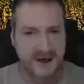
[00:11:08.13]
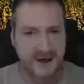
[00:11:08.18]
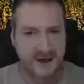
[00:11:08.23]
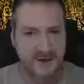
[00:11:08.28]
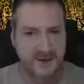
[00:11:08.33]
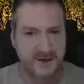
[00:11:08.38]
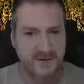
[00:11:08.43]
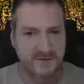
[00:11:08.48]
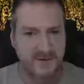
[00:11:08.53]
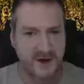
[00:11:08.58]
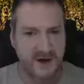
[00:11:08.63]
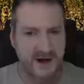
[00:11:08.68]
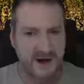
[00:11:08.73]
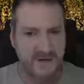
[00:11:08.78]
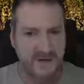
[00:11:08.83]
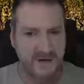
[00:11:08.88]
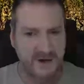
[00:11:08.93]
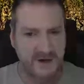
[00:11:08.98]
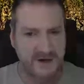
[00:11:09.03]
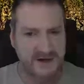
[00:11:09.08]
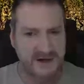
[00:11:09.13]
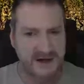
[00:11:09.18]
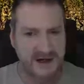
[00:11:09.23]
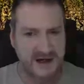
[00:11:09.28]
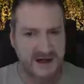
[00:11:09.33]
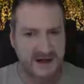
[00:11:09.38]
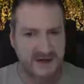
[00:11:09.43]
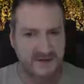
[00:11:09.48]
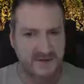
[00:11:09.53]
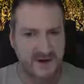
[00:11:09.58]
So we've got our
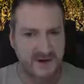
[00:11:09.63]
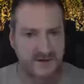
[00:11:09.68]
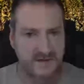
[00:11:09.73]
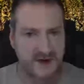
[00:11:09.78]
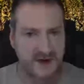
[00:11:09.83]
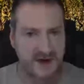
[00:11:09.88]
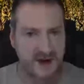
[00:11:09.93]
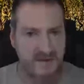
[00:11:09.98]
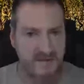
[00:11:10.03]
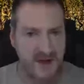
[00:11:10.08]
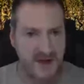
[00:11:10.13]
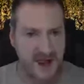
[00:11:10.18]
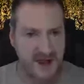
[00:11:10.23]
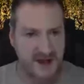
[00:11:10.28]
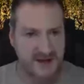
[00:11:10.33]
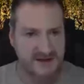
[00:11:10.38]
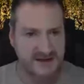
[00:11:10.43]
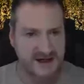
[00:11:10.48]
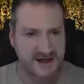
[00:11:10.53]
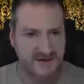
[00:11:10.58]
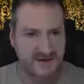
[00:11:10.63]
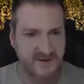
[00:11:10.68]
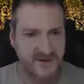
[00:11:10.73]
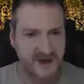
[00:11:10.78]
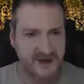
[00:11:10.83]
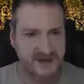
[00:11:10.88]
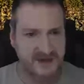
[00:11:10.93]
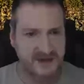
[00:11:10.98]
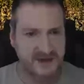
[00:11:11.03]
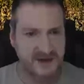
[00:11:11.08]
rocks in, we've got our mounds in
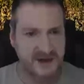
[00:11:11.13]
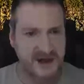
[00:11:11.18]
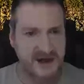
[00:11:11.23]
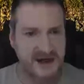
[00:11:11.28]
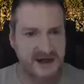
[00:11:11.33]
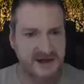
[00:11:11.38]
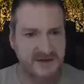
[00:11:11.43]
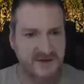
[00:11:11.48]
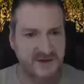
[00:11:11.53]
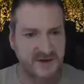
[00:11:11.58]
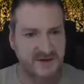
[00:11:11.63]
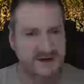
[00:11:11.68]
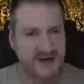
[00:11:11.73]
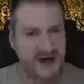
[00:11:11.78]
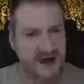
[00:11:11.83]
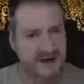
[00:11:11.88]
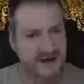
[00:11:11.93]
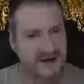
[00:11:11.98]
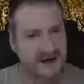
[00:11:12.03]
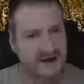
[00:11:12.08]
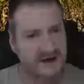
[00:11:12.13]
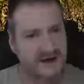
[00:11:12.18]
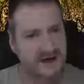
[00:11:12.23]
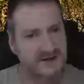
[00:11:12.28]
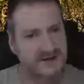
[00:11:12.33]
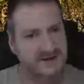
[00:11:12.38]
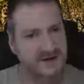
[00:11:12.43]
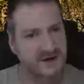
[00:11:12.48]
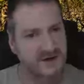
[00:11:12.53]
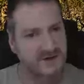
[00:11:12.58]
for our trees, we've scattered our
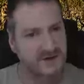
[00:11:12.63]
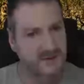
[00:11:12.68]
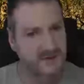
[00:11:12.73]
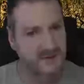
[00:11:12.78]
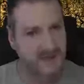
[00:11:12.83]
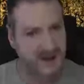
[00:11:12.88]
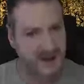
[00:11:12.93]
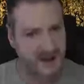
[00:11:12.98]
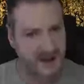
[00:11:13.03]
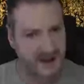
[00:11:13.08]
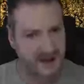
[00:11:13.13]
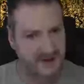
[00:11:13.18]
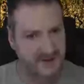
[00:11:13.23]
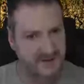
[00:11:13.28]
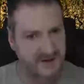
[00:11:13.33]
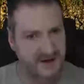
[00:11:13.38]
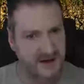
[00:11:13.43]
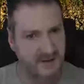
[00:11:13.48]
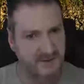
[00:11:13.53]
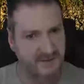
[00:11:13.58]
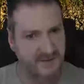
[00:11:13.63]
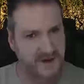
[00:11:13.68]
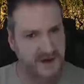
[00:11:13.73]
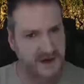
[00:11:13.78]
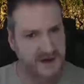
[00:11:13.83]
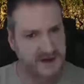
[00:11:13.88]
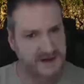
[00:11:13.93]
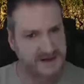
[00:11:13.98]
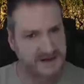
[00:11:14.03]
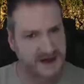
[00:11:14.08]
leaves along the path and up
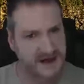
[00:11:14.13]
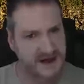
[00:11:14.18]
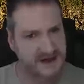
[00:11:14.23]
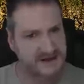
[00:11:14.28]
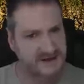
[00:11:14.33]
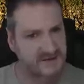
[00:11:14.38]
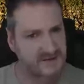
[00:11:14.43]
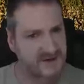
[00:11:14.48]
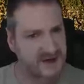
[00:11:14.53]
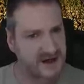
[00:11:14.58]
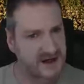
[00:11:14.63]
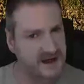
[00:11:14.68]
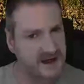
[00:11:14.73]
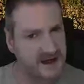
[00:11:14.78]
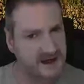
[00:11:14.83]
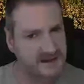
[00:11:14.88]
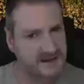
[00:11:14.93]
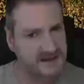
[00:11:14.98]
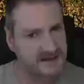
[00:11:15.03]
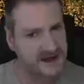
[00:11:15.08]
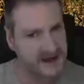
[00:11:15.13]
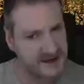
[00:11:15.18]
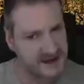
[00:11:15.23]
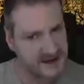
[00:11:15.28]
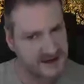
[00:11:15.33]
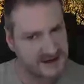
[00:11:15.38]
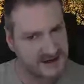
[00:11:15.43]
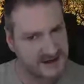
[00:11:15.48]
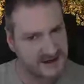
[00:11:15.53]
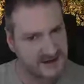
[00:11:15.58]
the uh, stairs of the garden
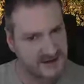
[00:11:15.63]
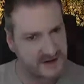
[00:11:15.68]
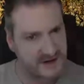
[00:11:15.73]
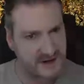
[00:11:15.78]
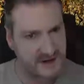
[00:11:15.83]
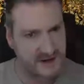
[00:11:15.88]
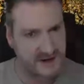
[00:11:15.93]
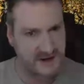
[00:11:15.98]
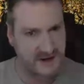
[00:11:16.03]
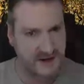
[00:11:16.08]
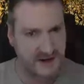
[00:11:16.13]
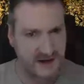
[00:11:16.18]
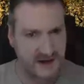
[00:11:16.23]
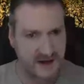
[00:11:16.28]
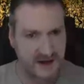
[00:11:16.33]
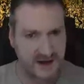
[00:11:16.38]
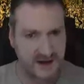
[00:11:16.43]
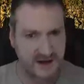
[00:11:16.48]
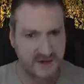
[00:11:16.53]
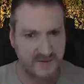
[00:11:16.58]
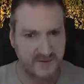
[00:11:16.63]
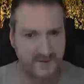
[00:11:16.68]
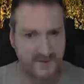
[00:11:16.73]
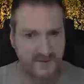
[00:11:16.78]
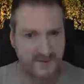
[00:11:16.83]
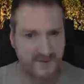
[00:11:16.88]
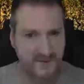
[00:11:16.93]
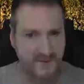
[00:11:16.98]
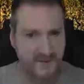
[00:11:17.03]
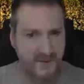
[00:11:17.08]
terrace. Um,
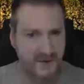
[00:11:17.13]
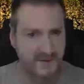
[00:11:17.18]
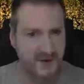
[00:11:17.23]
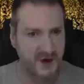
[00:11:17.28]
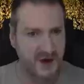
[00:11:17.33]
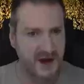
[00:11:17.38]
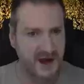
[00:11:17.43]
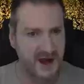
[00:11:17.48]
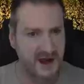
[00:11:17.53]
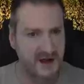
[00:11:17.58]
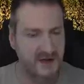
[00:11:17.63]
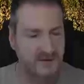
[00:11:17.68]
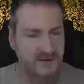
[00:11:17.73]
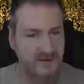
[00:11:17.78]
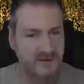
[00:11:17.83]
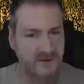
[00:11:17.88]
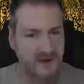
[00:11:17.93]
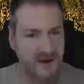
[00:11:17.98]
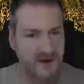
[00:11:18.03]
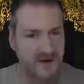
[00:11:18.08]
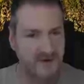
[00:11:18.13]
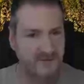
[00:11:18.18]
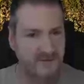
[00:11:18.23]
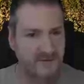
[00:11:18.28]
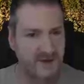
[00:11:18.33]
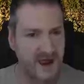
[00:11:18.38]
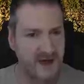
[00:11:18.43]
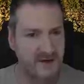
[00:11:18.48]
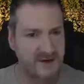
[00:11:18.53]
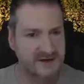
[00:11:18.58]
we've got our
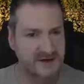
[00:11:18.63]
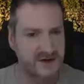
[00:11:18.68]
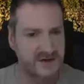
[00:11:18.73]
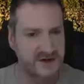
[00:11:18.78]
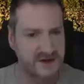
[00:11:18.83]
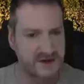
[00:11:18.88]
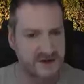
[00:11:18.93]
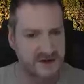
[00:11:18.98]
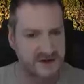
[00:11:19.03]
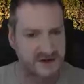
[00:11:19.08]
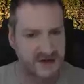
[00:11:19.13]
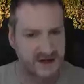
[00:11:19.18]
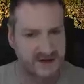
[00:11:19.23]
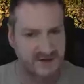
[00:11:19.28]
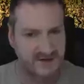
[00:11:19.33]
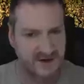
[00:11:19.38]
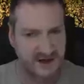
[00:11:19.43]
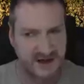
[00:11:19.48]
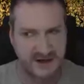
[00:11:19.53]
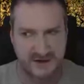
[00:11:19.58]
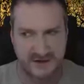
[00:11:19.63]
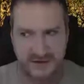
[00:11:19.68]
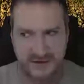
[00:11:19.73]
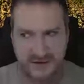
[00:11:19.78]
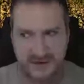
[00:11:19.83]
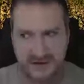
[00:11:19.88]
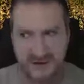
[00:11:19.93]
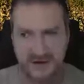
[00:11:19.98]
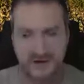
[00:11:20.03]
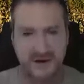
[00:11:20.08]
flowers on the two sides of the
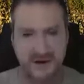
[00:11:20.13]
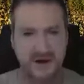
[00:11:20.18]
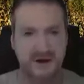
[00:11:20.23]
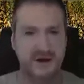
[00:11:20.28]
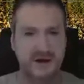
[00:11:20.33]
hill.